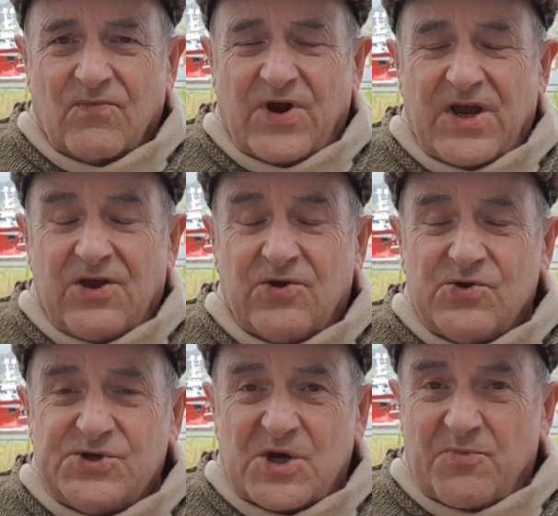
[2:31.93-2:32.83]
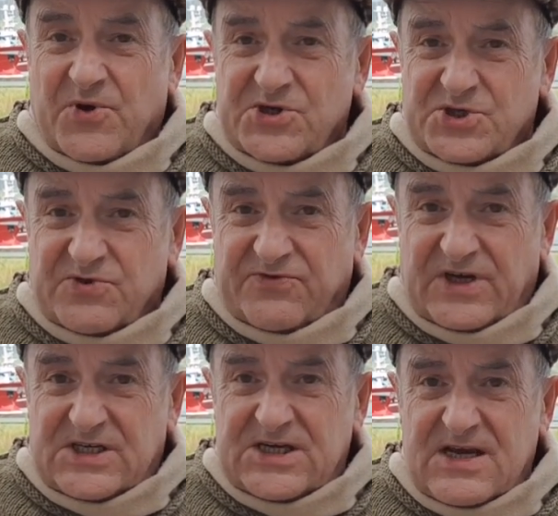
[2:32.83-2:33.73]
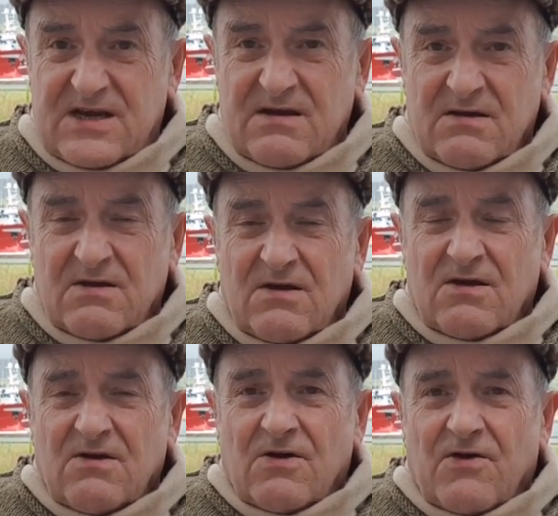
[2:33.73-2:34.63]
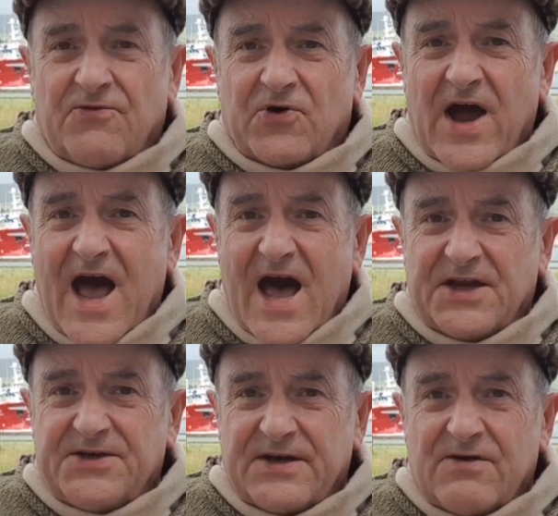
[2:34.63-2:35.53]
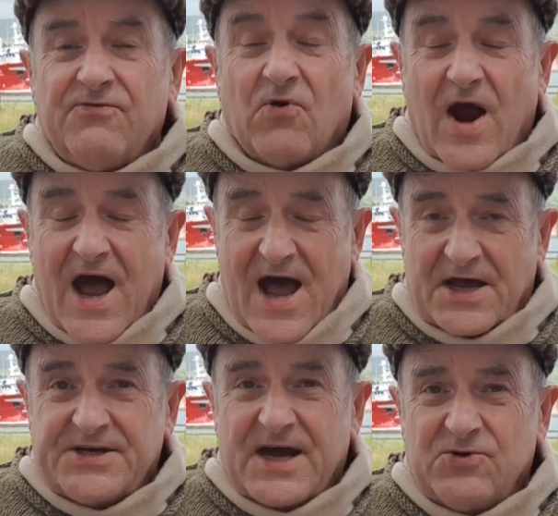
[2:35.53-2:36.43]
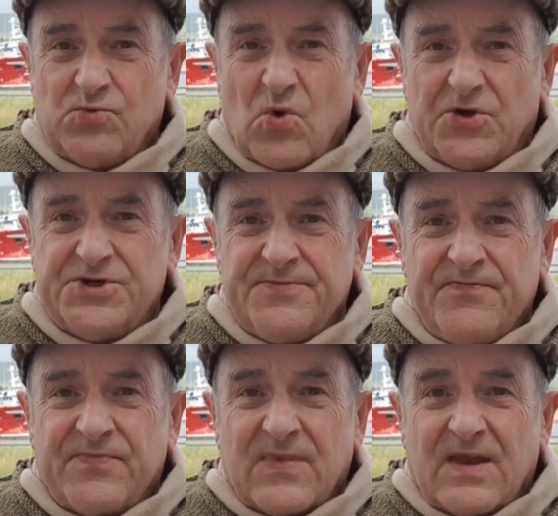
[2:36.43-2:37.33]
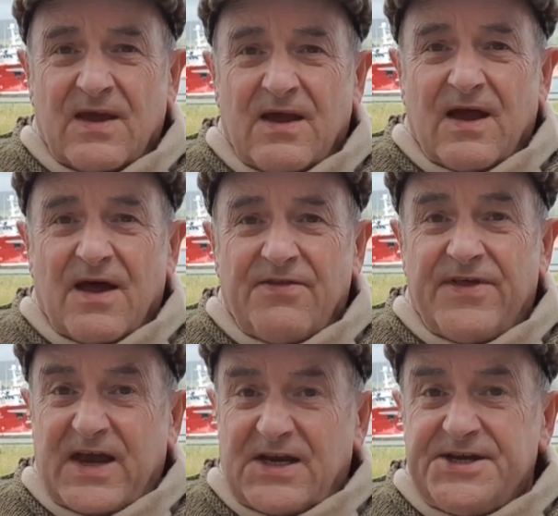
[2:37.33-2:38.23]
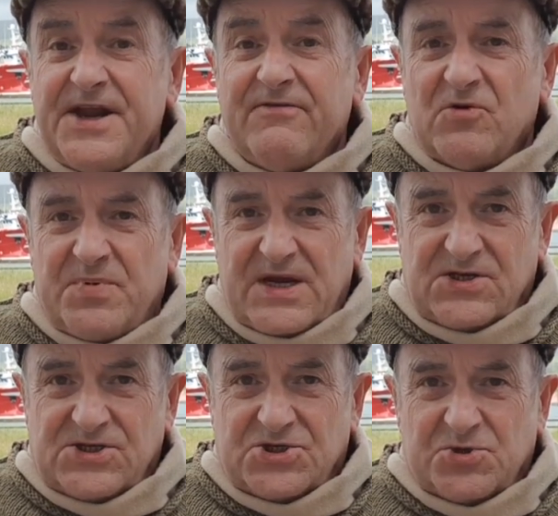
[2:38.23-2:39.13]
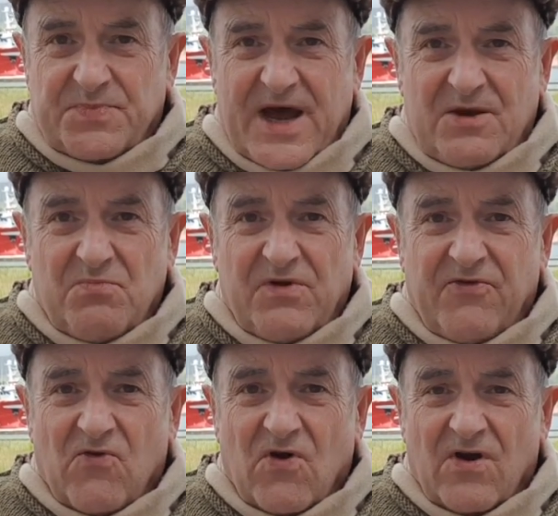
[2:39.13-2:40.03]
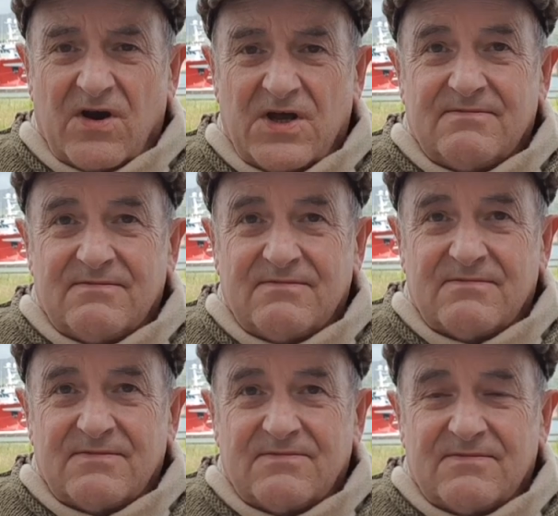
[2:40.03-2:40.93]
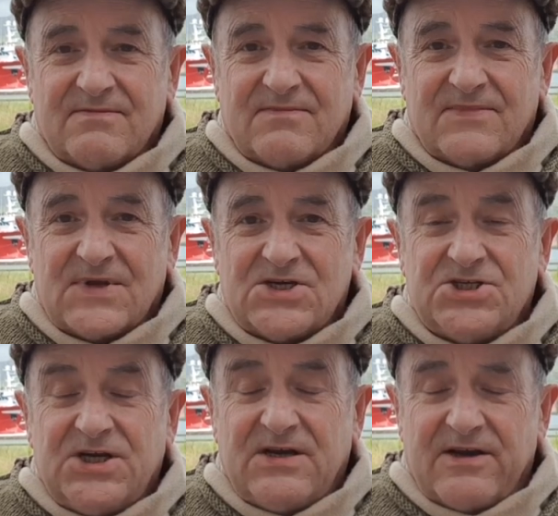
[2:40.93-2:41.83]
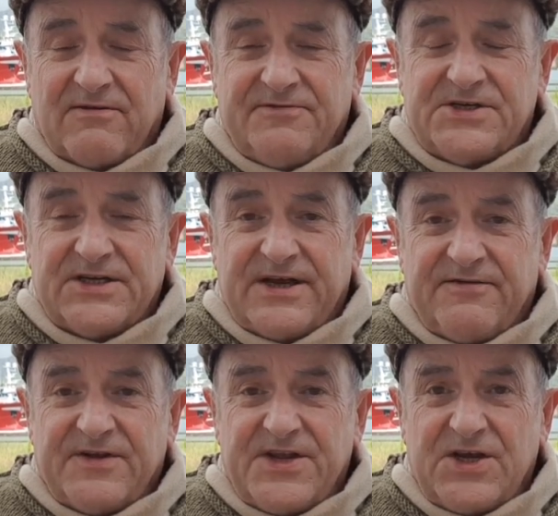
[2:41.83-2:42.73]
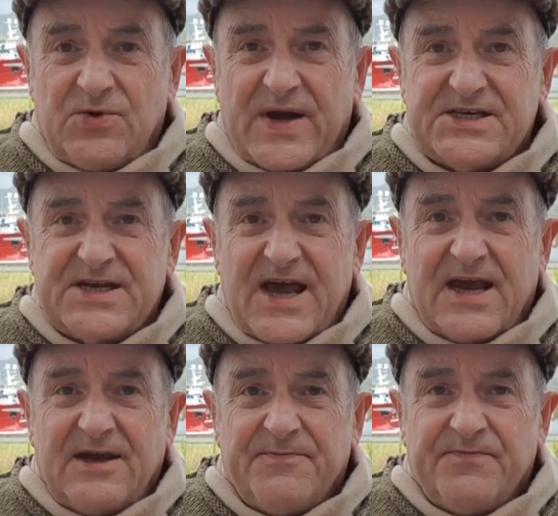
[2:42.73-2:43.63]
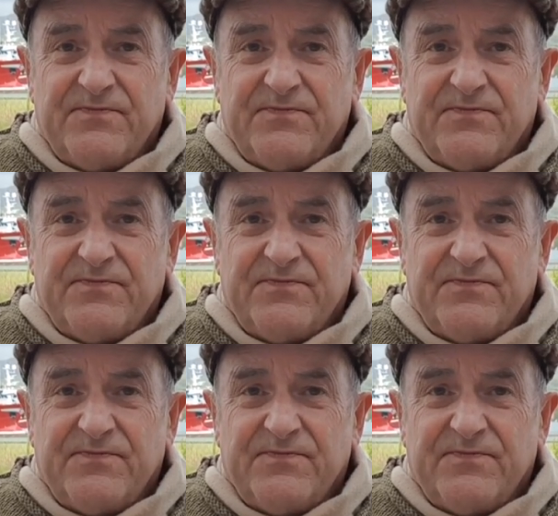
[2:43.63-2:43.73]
We use apostrophe D for had and would. They'd never been to Japan before. She'd love to live in the USA.